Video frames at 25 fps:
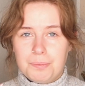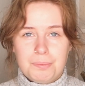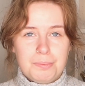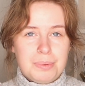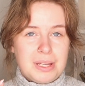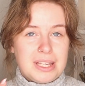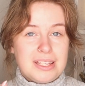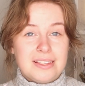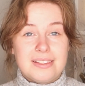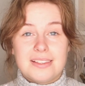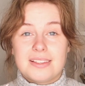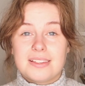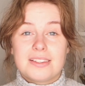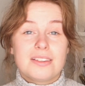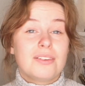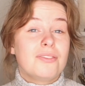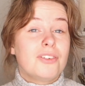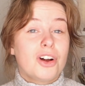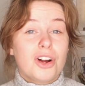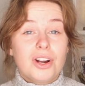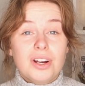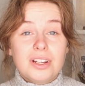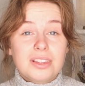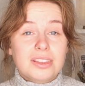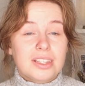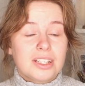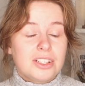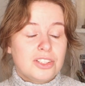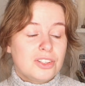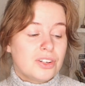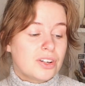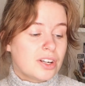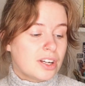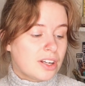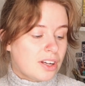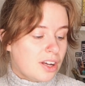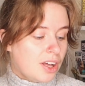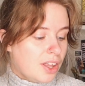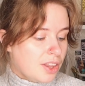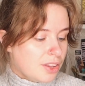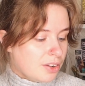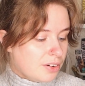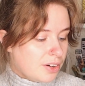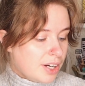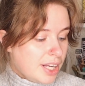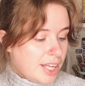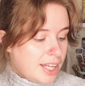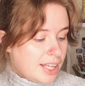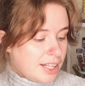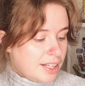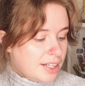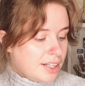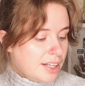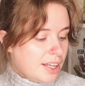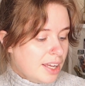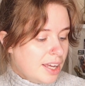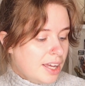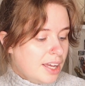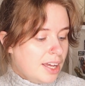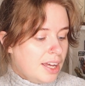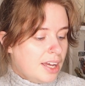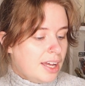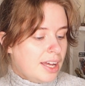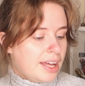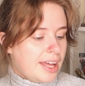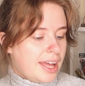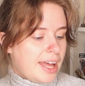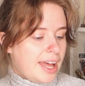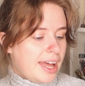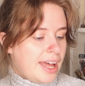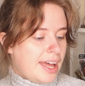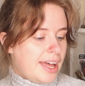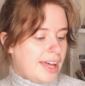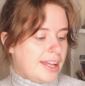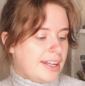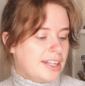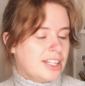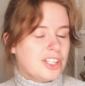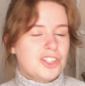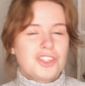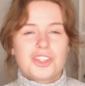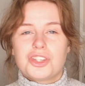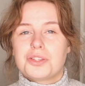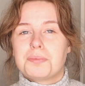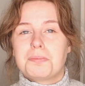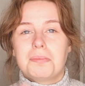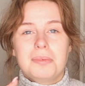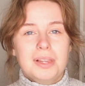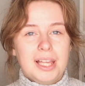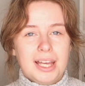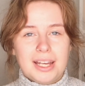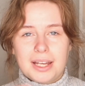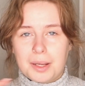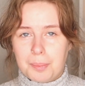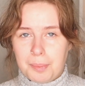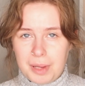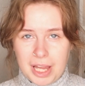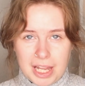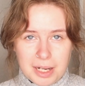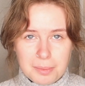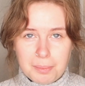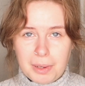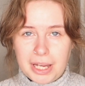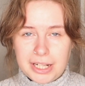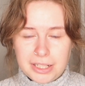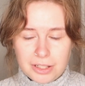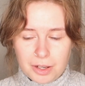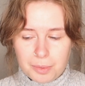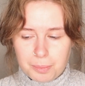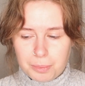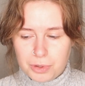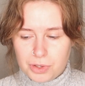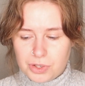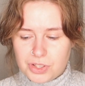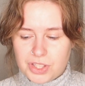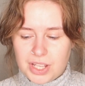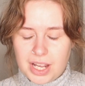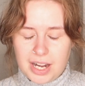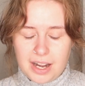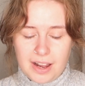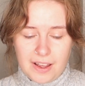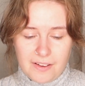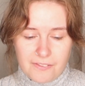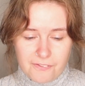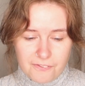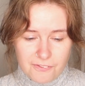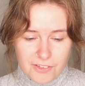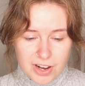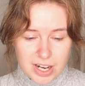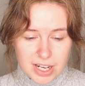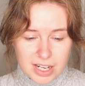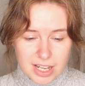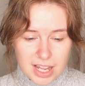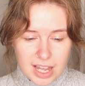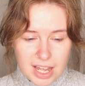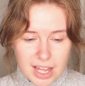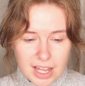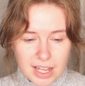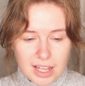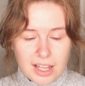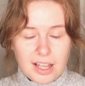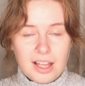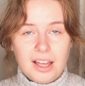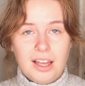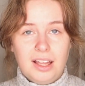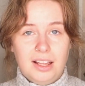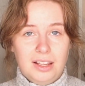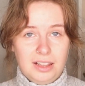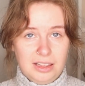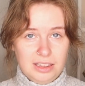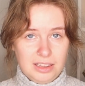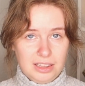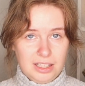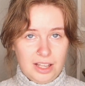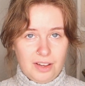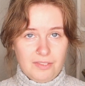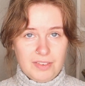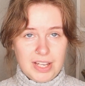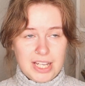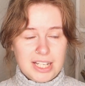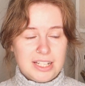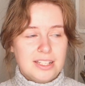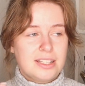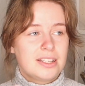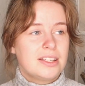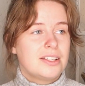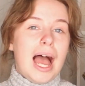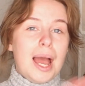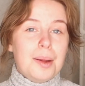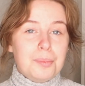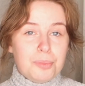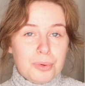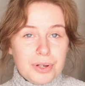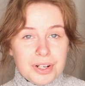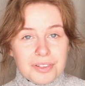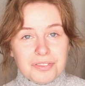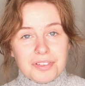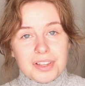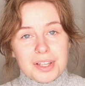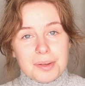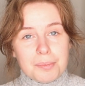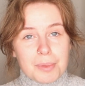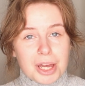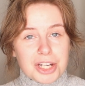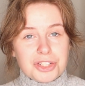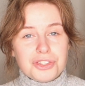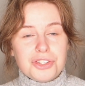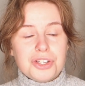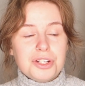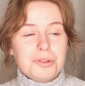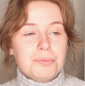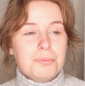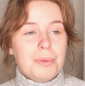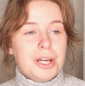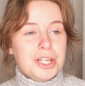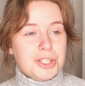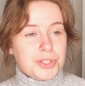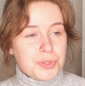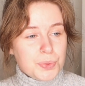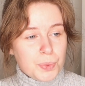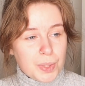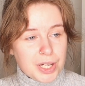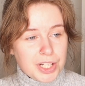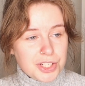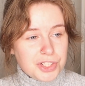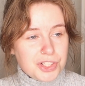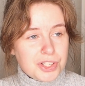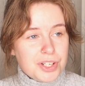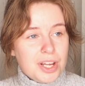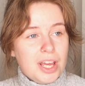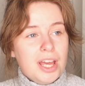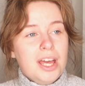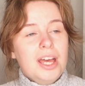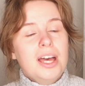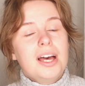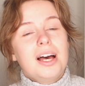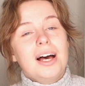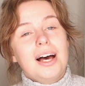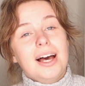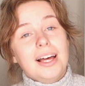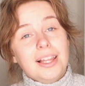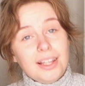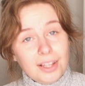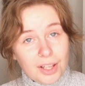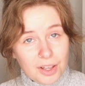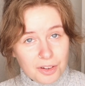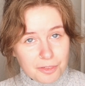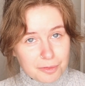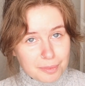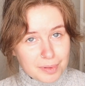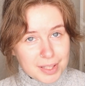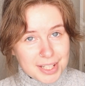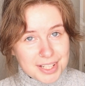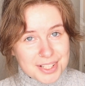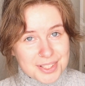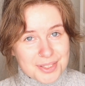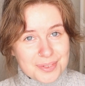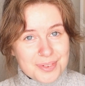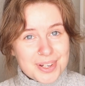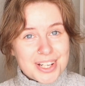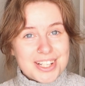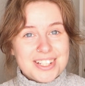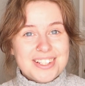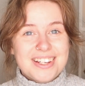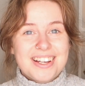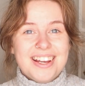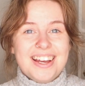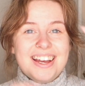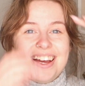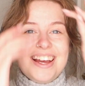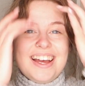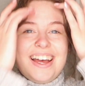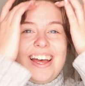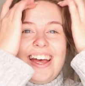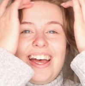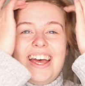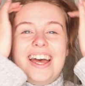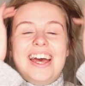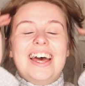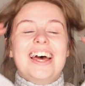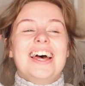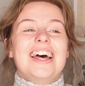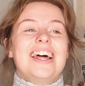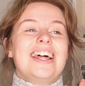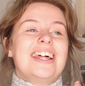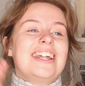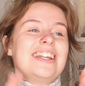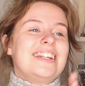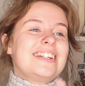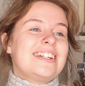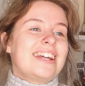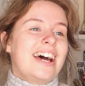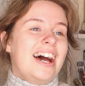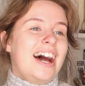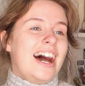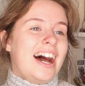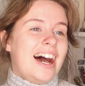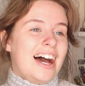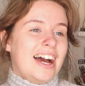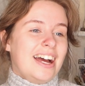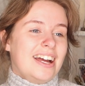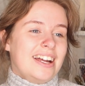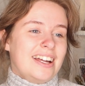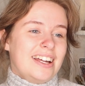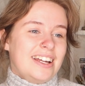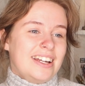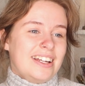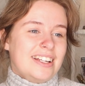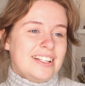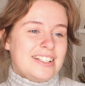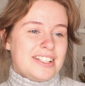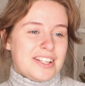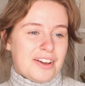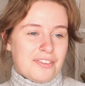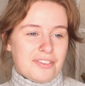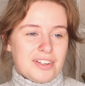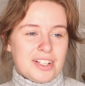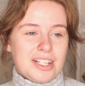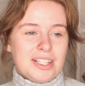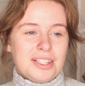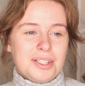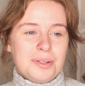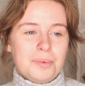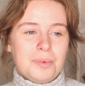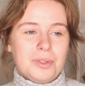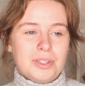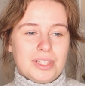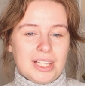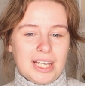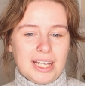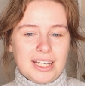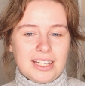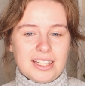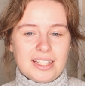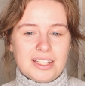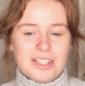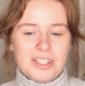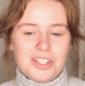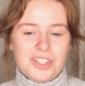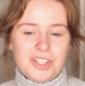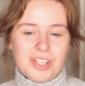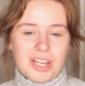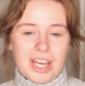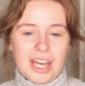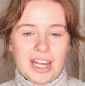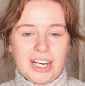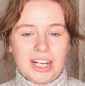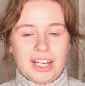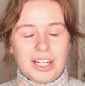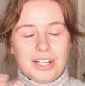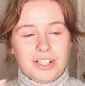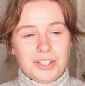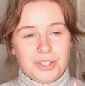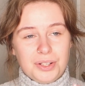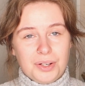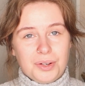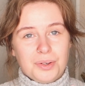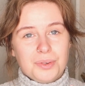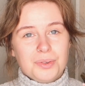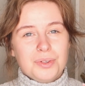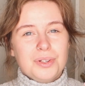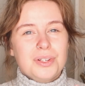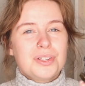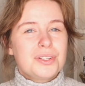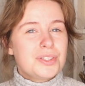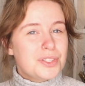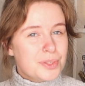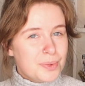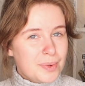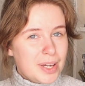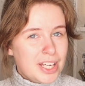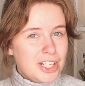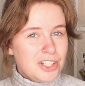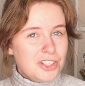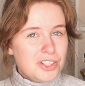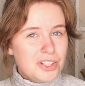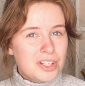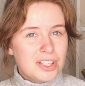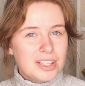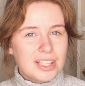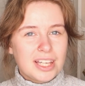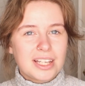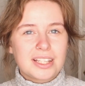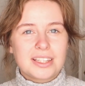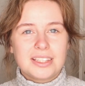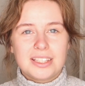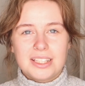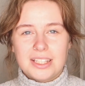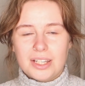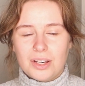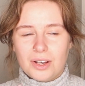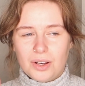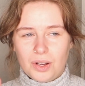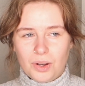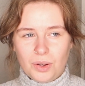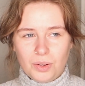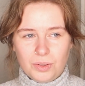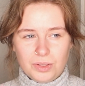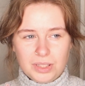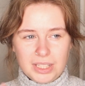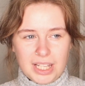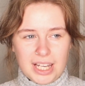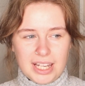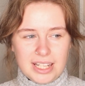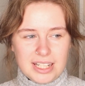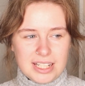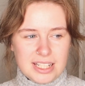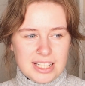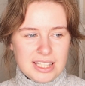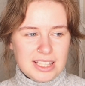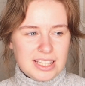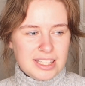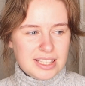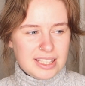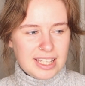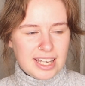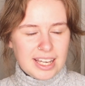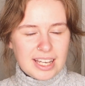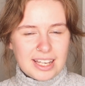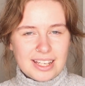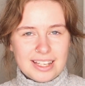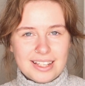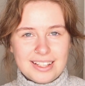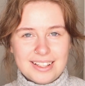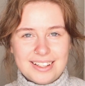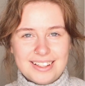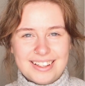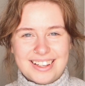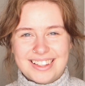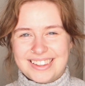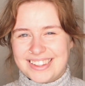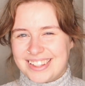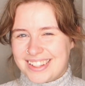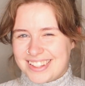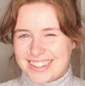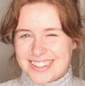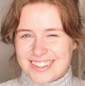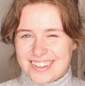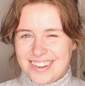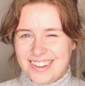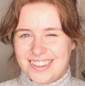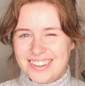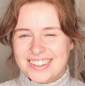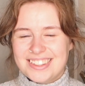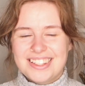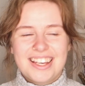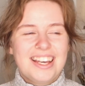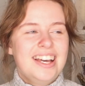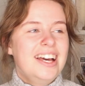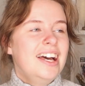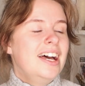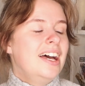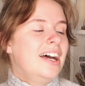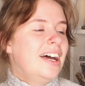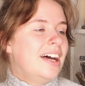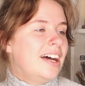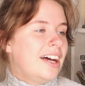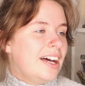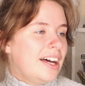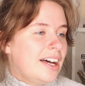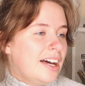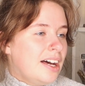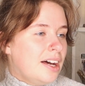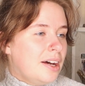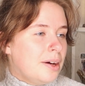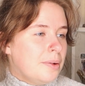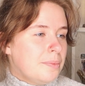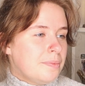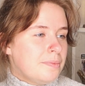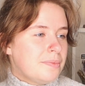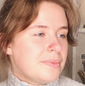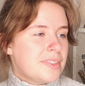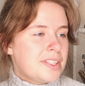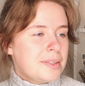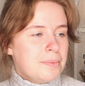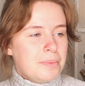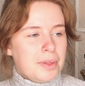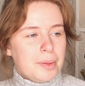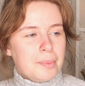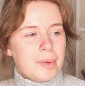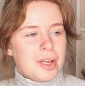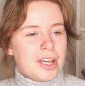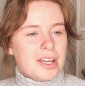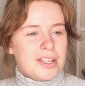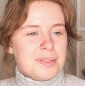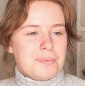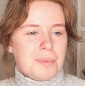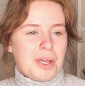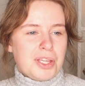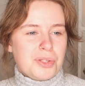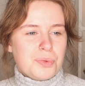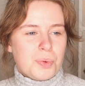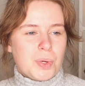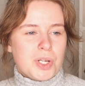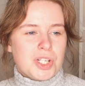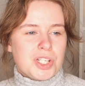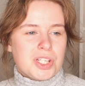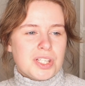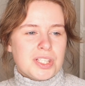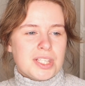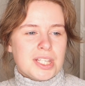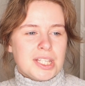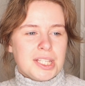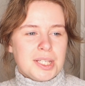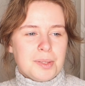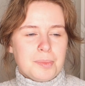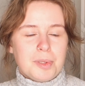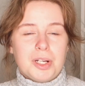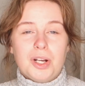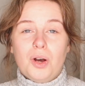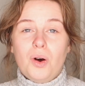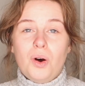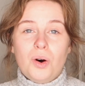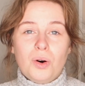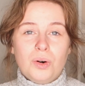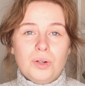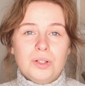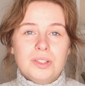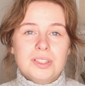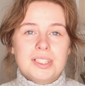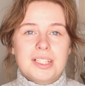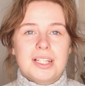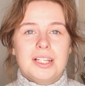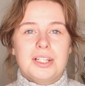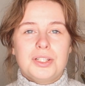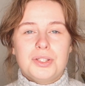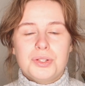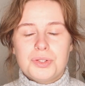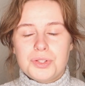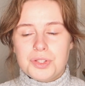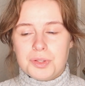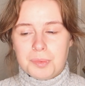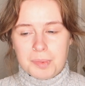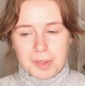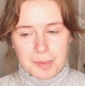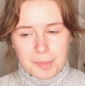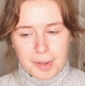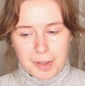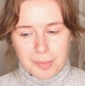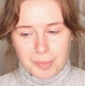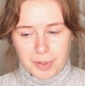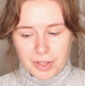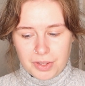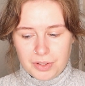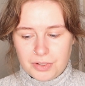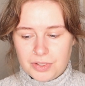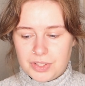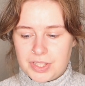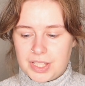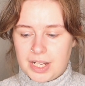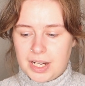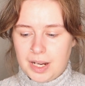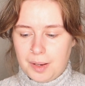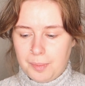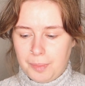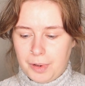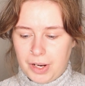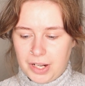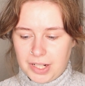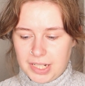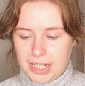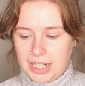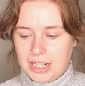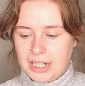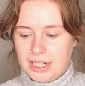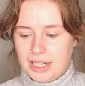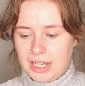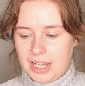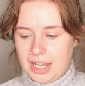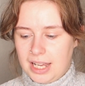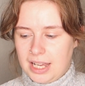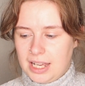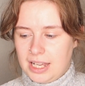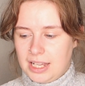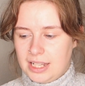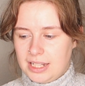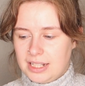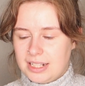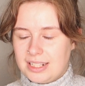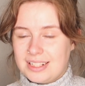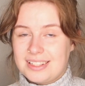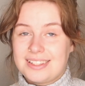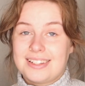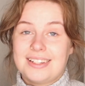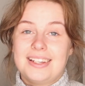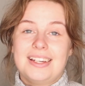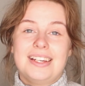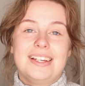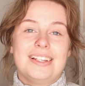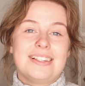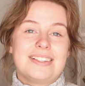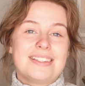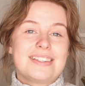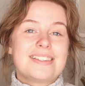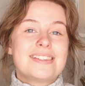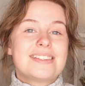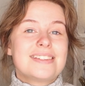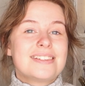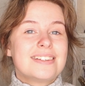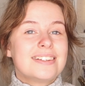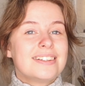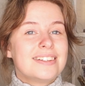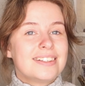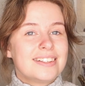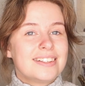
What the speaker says: pieces of art that you can color in. And it's just like a paint by numbers, and I freaking love it. I briefly mentioned my Switch. I love playing Switch. And I definitely would like to get a new Switch, like the OLED thing, I think it's called. Simply because my Switch is a little bit old. It used to be my brother's, and I bought it, and it's